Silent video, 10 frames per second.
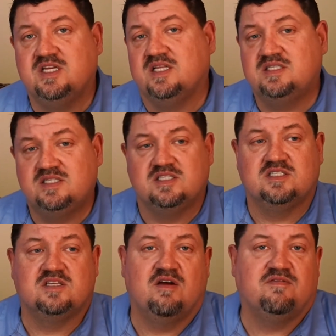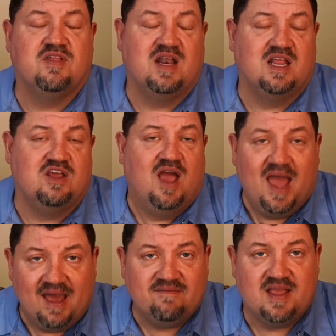this is stuff that you
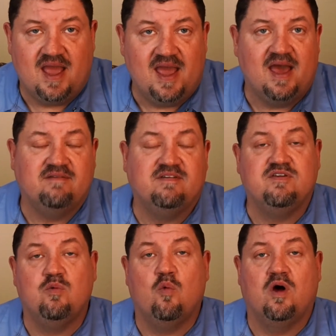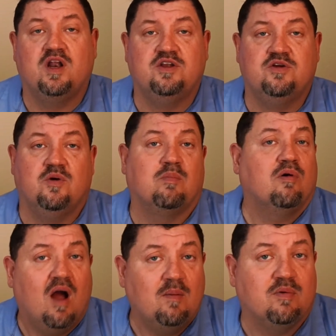have to have if you want to do a
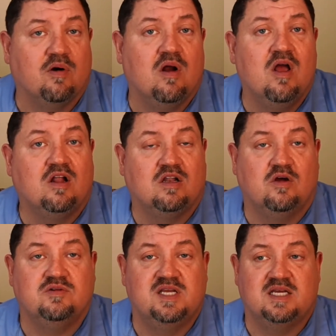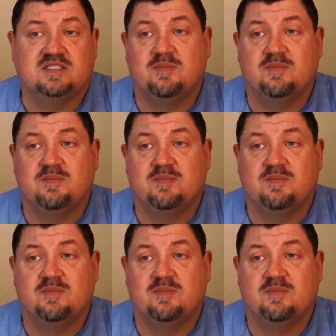proper load test.